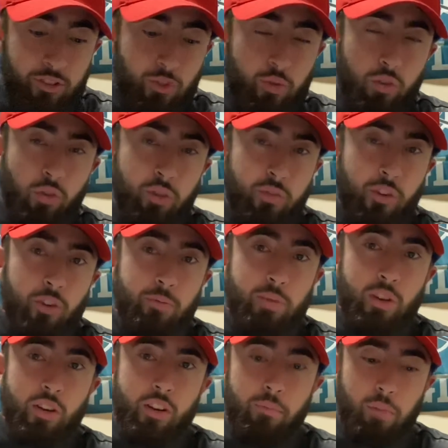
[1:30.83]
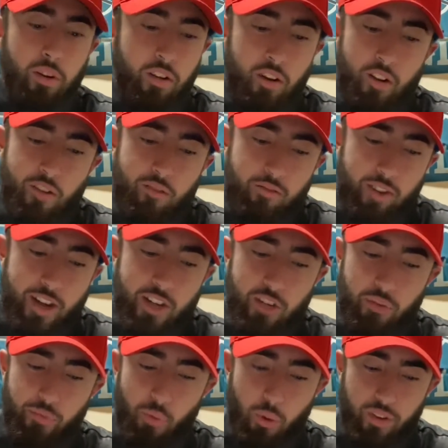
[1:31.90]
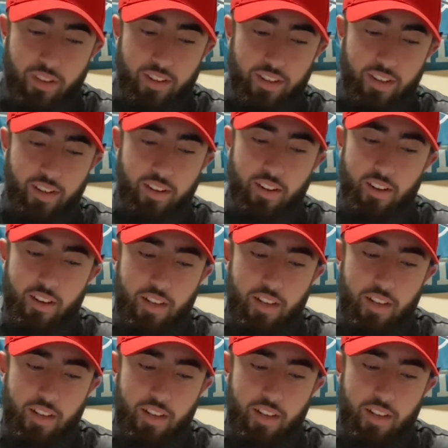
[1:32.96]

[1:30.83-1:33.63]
two goals first period, but Rangers 14.